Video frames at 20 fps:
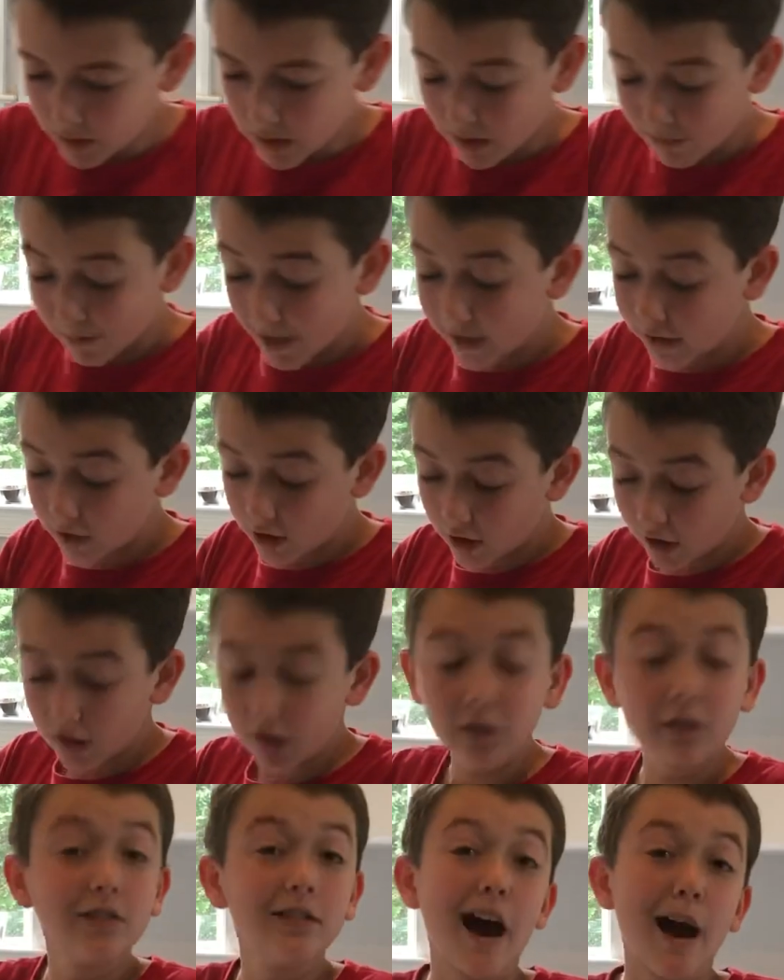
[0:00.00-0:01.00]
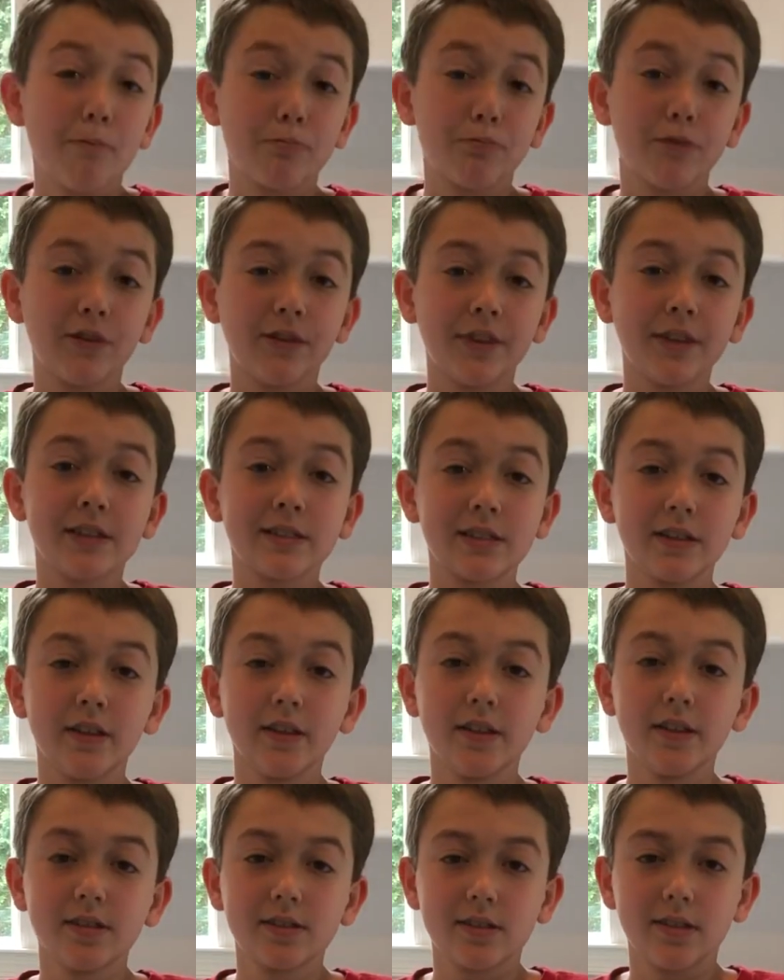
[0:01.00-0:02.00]
Make sure you do not put this in
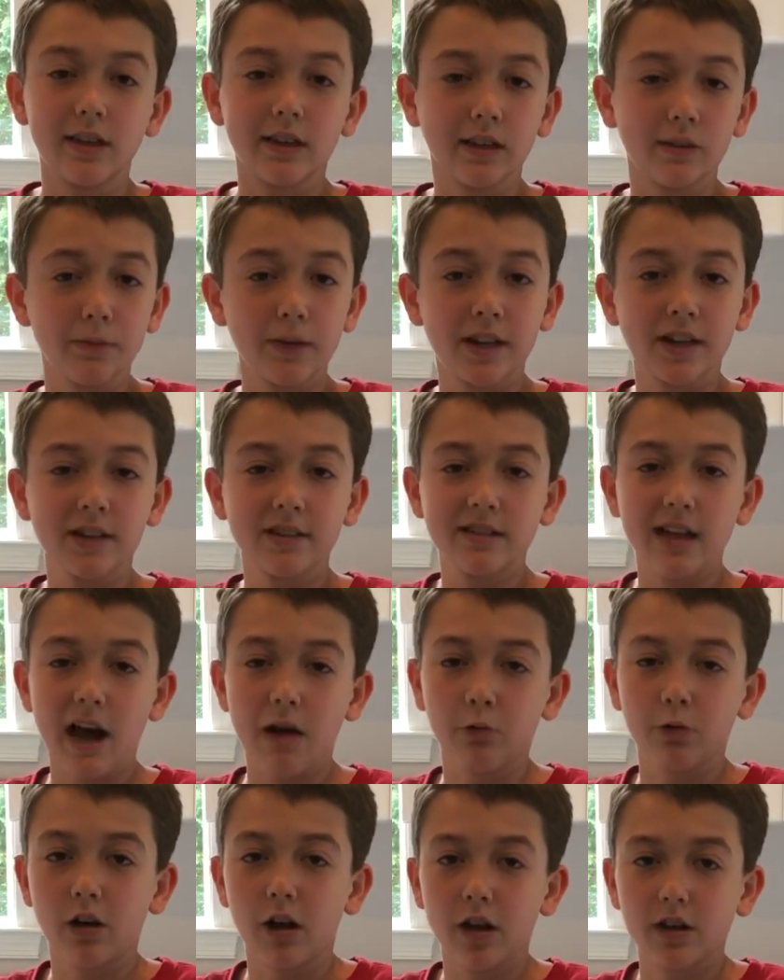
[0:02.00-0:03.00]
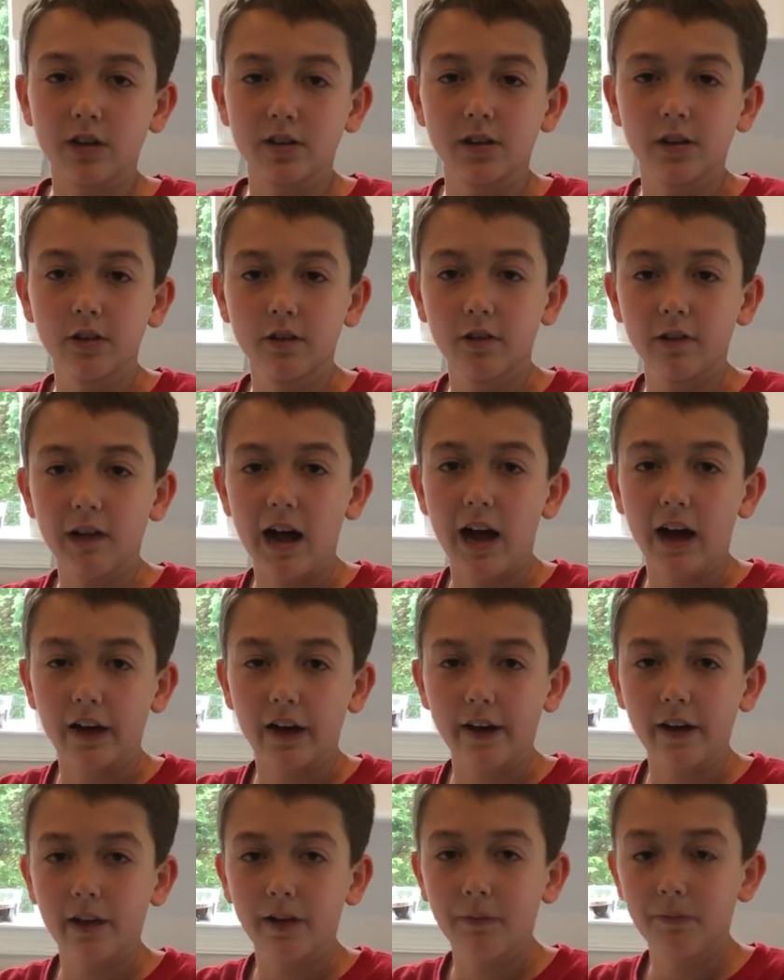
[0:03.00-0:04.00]
the sink because that will also clog
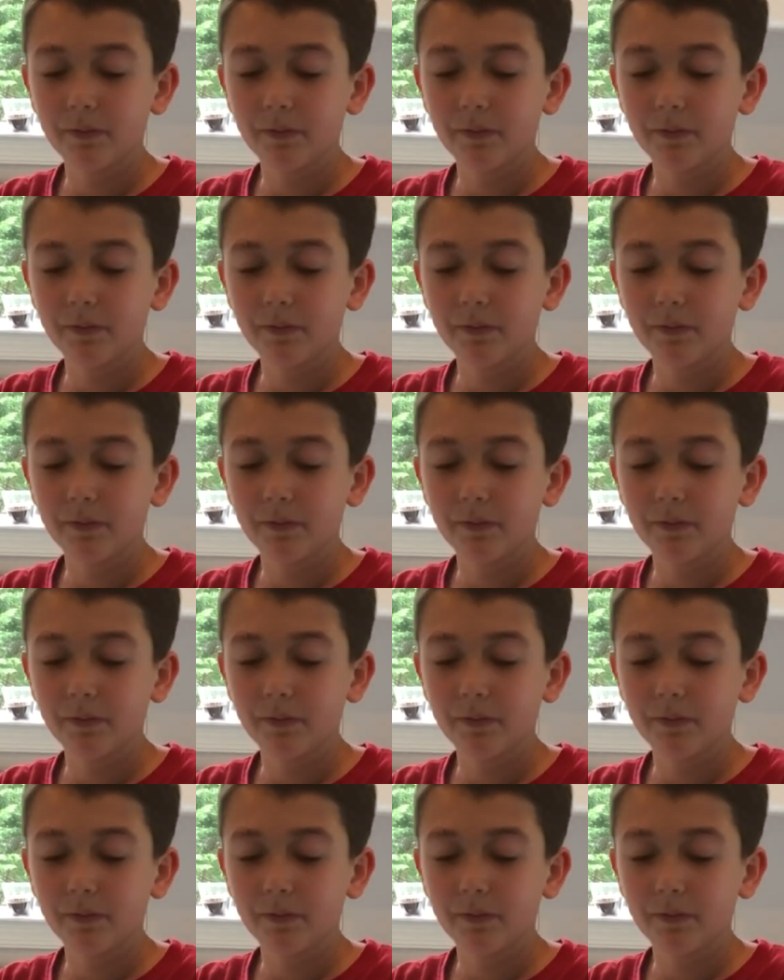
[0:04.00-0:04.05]
it.